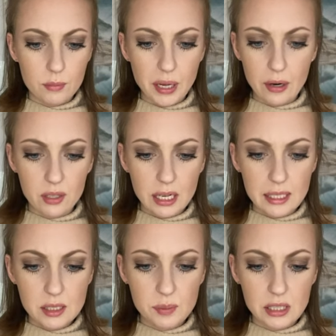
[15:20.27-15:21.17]

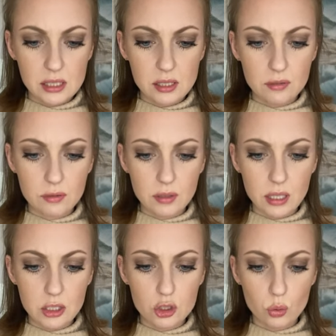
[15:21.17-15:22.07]
paradise, because of
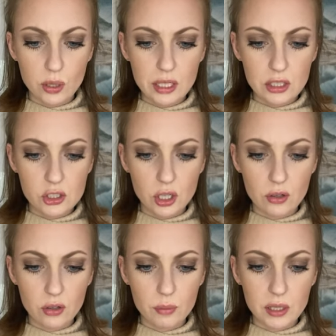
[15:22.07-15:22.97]
enjoying each
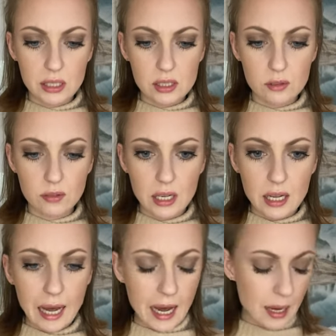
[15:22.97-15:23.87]
other, because of
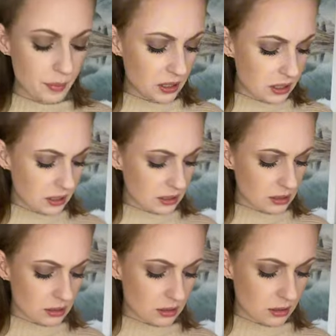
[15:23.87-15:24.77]

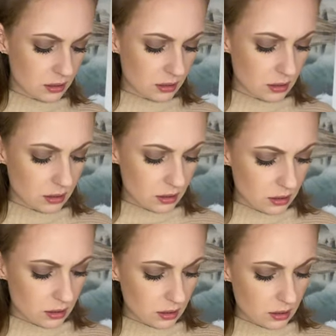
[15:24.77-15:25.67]
happiness
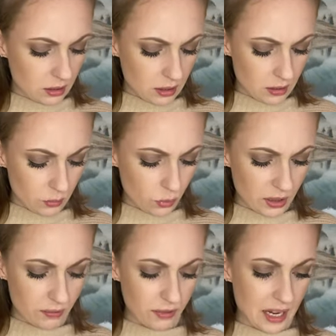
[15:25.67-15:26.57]

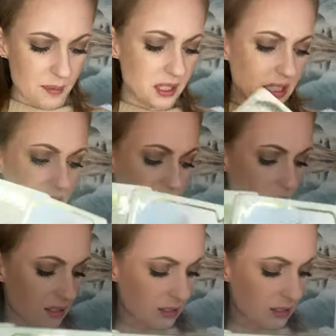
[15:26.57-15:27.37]
with family.